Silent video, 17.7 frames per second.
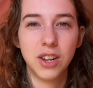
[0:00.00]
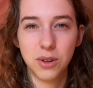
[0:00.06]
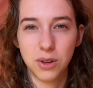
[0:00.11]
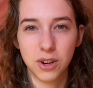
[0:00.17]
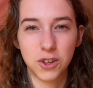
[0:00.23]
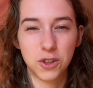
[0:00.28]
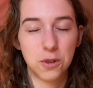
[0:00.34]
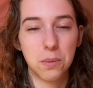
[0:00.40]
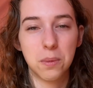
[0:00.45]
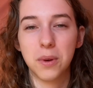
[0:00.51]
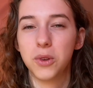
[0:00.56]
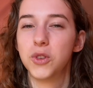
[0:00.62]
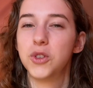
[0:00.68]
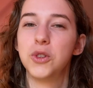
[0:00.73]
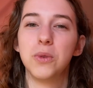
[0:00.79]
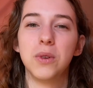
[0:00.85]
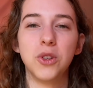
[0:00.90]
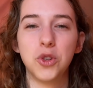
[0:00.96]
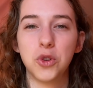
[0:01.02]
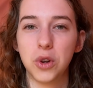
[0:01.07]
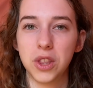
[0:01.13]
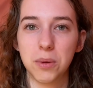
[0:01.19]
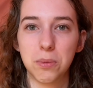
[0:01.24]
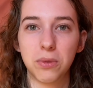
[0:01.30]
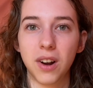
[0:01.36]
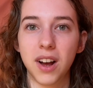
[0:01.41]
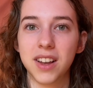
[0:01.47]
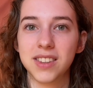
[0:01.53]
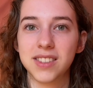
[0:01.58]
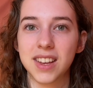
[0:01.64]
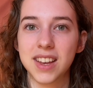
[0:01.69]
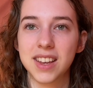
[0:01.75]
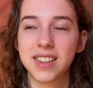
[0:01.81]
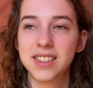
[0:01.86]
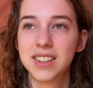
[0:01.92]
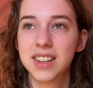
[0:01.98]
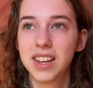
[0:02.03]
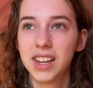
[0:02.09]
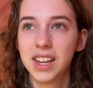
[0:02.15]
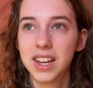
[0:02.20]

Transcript: You're supposed to enjoy the process.